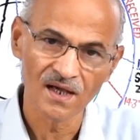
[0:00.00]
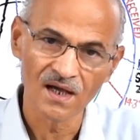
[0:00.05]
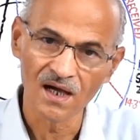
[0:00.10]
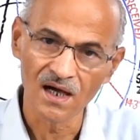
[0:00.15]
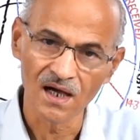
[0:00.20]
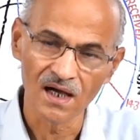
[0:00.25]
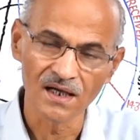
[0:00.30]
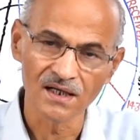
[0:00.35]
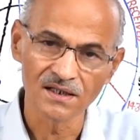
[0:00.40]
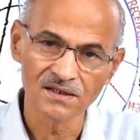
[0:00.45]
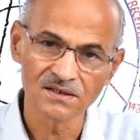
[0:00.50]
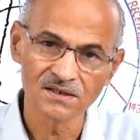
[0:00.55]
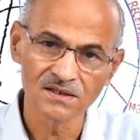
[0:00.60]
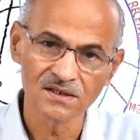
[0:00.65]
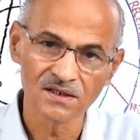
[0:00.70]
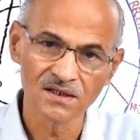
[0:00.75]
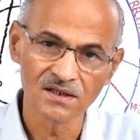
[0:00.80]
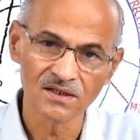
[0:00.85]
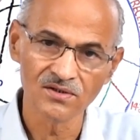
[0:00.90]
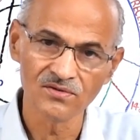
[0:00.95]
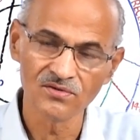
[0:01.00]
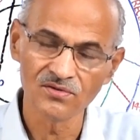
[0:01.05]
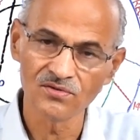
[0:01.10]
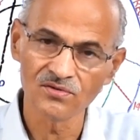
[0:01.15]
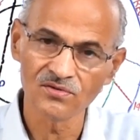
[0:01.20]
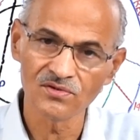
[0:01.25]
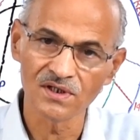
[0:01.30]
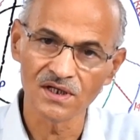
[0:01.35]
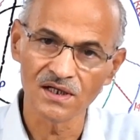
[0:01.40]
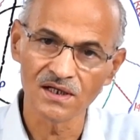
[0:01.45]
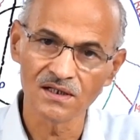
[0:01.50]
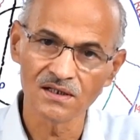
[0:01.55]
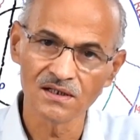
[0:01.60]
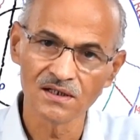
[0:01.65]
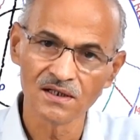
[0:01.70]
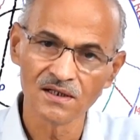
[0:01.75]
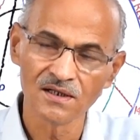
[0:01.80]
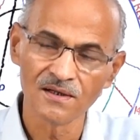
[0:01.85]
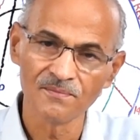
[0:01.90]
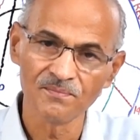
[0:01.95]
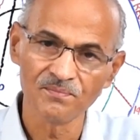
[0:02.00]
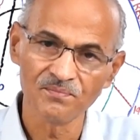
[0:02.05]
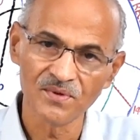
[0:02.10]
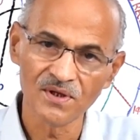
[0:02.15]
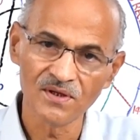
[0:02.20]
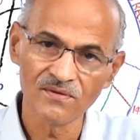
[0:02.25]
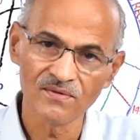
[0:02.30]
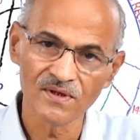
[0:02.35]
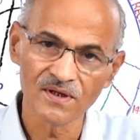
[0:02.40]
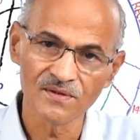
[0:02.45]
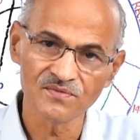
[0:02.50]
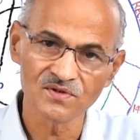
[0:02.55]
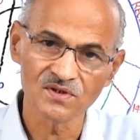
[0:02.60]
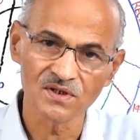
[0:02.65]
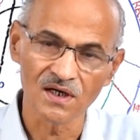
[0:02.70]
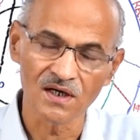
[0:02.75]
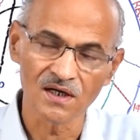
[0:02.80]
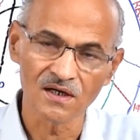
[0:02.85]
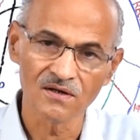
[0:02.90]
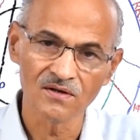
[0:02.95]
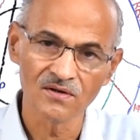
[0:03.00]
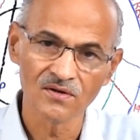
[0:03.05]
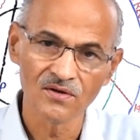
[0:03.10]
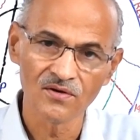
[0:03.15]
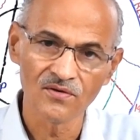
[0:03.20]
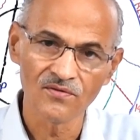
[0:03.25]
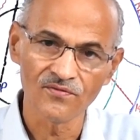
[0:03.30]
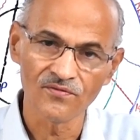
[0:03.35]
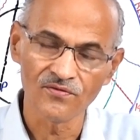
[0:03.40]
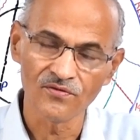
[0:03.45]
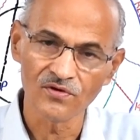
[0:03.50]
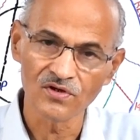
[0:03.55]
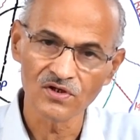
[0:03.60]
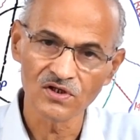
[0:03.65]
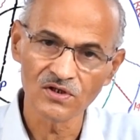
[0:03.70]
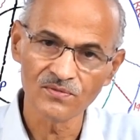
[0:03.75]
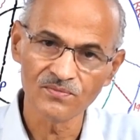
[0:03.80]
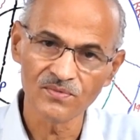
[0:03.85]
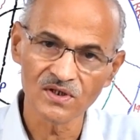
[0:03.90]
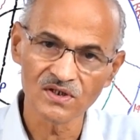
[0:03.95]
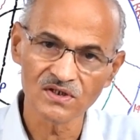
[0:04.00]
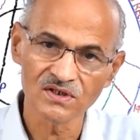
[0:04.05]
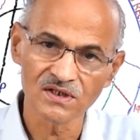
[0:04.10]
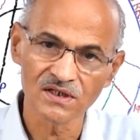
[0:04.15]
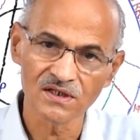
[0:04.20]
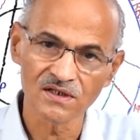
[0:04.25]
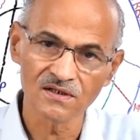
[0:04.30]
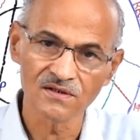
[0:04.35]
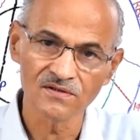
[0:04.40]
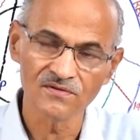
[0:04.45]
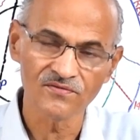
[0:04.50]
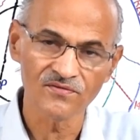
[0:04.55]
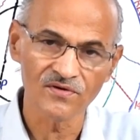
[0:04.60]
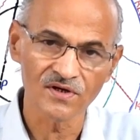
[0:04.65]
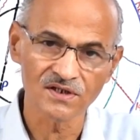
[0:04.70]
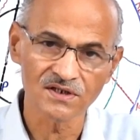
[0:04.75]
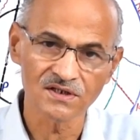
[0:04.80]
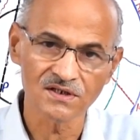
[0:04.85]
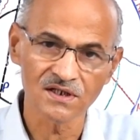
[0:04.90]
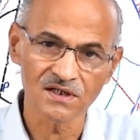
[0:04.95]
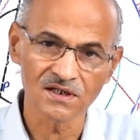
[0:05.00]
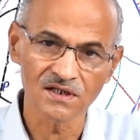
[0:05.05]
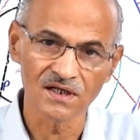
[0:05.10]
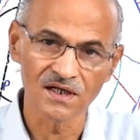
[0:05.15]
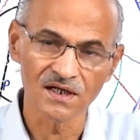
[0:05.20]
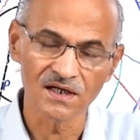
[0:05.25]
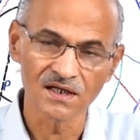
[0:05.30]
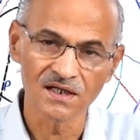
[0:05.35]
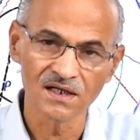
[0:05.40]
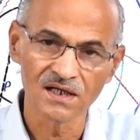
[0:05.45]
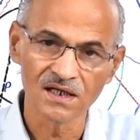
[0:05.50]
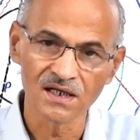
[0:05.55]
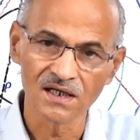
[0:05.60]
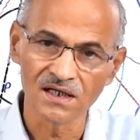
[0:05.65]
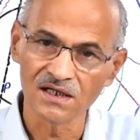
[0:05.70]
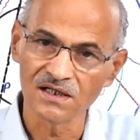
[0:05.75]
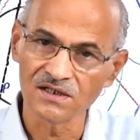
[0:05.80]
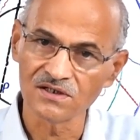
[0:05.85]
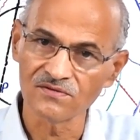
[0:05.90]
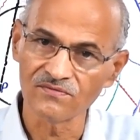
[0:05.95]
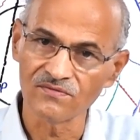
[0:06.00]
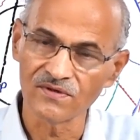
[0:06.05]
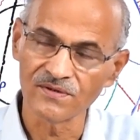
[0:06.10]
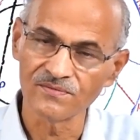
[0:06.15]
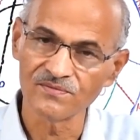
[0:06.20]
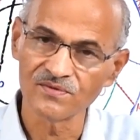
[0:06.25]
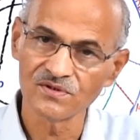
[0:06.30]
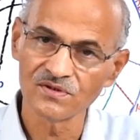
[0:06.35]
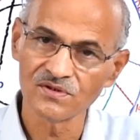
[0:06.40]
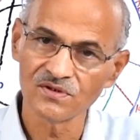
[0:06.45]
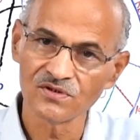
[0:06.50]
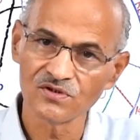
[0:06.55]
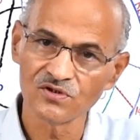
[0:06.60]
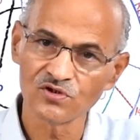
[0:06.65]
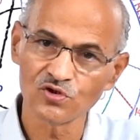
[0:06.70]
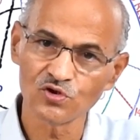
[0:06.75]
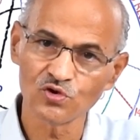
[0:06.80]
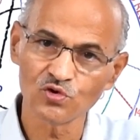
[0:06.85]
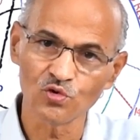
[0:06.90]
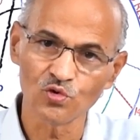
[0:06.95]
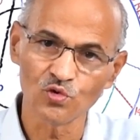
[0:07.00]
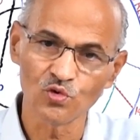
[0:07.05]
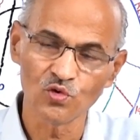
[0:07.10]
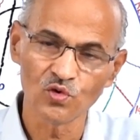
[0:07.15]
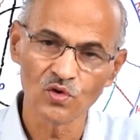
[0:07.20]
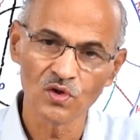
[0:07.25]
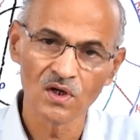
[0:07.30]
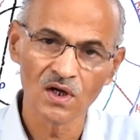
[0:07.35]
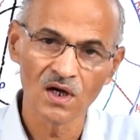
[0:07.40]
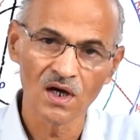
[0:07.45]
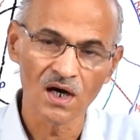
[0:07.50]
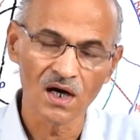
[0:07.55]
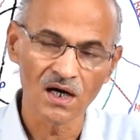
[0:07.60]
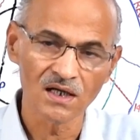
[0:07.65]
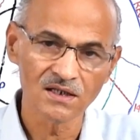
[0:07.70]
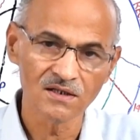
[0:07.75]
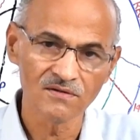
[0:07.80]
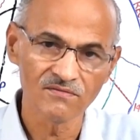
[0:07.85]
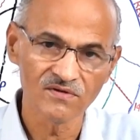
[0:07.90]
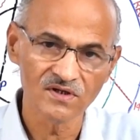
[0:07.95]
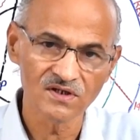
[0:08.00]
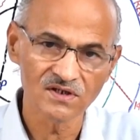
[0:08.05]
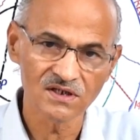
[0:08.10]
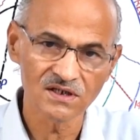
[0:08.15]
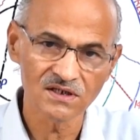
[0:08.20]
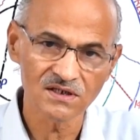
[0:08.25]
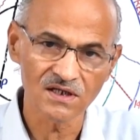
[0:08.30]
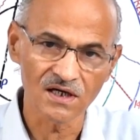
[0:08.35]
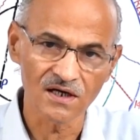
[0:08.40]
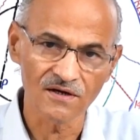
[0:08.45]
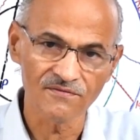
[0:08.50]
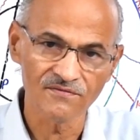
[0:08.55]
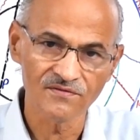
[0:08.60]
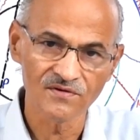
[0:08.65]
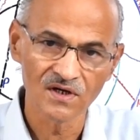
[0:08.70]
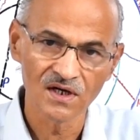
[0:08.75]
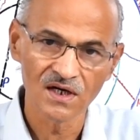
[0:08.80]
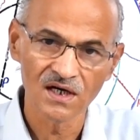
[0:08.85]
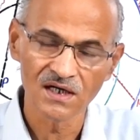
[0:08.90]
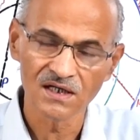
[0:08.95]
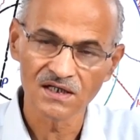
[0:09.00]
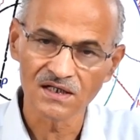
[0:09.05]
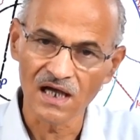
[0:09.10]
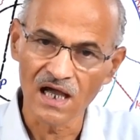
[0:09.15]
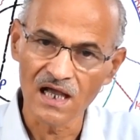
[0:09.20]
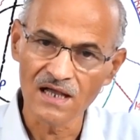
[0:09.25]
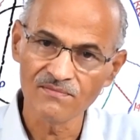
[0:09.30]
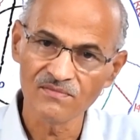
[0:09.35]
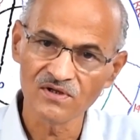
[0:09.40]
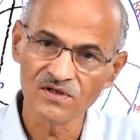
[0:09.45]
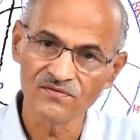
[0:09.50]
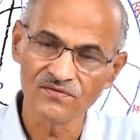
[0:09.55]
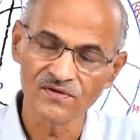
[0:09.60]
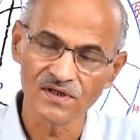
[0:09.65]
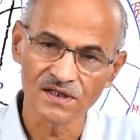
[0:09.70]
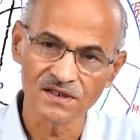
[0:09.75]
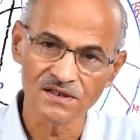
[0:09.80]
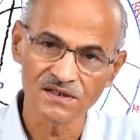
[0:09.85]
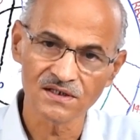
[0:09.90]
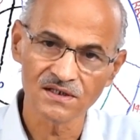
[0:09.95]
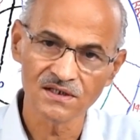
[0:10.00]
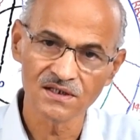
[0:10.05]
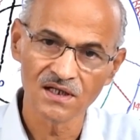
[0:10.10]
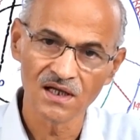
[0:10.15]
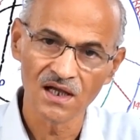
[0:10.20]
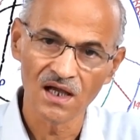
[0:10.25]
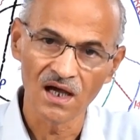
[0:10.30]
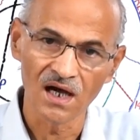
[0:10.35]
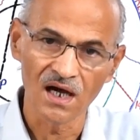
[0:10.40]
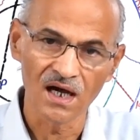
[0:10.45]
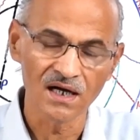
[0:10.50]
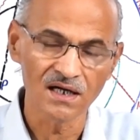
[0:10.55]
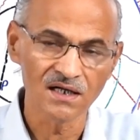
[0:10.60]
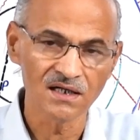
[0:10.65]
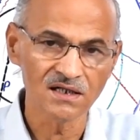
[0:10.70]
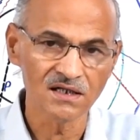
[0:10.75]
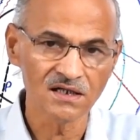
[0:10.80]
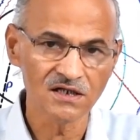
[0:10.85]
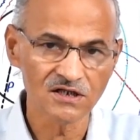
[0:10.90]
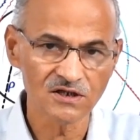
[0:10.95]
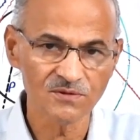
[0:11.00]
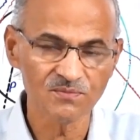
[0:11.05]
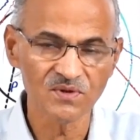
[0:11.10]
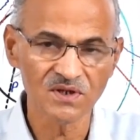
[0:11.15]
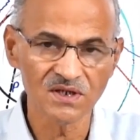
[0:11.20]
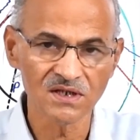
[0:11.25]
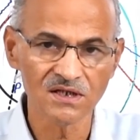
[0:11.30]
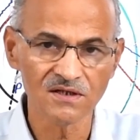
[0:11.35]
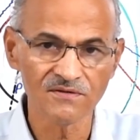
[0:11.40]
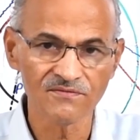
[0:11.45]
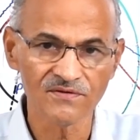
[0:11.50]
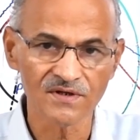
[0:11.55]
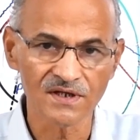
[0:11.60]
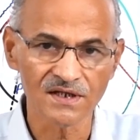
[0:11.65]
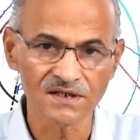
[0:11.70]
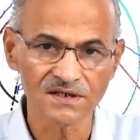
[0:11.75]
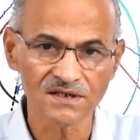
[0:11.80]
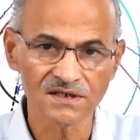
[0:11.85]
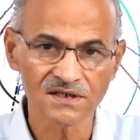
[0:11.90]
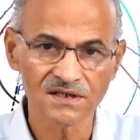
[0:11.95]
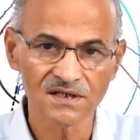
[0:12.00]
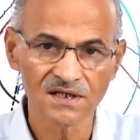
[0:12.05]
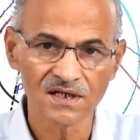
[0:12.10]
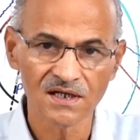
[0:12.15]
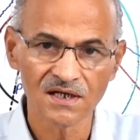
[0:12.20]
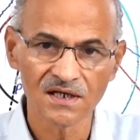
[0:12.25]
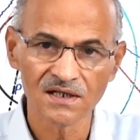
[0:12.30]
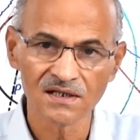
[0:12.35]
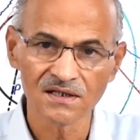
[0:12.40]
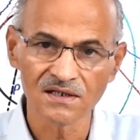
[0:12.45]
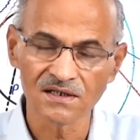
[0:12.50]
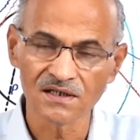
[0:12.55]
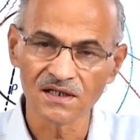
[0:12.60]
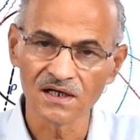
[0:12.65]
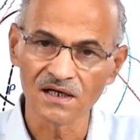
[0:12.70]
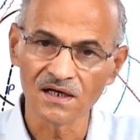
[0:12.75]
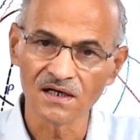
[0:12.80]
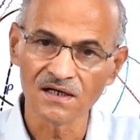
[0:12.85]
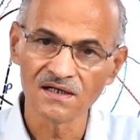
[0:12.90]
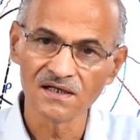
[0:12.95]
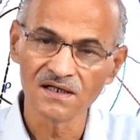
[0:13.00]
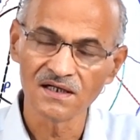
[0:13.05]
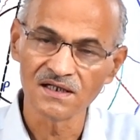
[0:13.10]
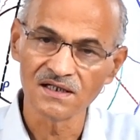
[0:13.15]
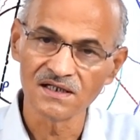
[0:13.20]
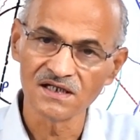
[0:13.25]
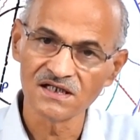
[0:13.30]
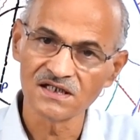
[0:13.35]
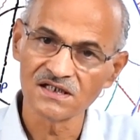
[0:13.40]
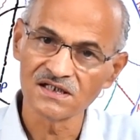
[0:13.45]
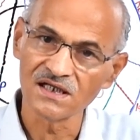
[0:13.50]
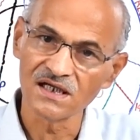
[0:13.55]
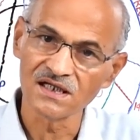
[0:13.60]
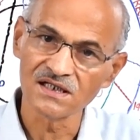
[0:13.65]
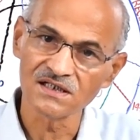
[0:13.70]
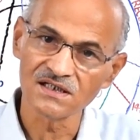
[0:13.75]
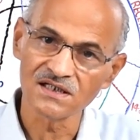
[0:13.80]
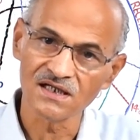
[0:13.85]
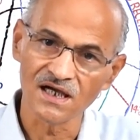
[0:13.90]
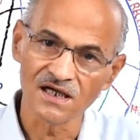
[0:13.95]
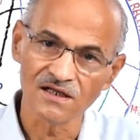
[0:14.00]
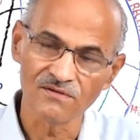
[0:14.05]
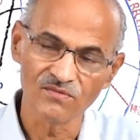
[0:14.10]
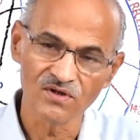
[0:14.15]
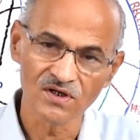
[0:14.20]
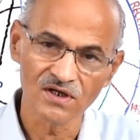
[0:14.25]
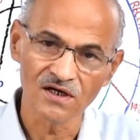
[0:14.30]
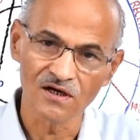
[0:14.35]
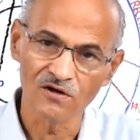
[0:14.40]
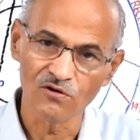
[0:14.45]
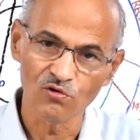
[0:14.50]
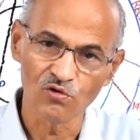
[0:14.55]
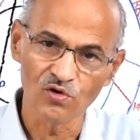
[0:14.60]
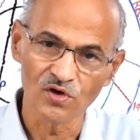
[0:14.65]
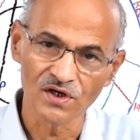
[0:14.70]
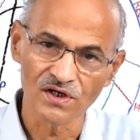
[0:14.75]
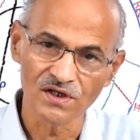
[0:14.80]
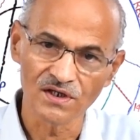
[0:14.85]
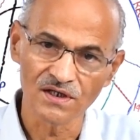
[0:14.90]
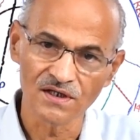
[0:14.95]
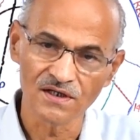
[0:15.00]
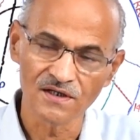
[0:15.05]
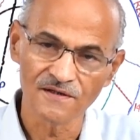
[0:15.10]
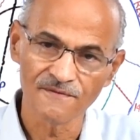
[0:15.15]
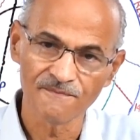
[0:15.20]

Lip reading: As you know that P waves are 40% faster than S waves. So, on the basis of time difference and speed difference, the distance can be calculated.